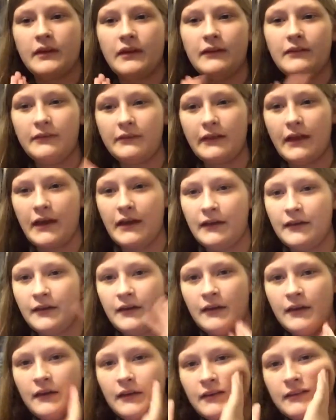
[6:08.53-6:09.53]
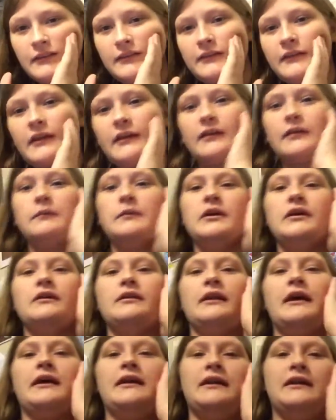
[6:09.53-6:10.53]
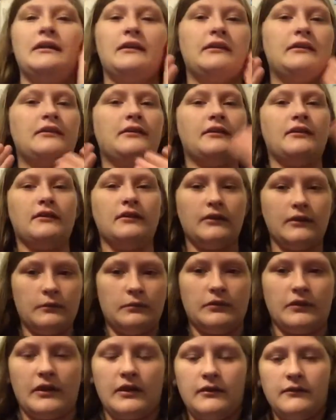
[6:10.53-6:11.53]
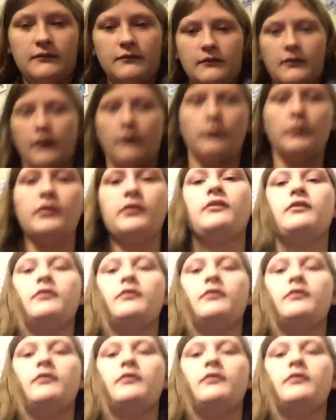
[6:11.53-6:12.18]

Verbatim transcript: It's night. It's not gonna be good lighting and it keeps like, I'm gonna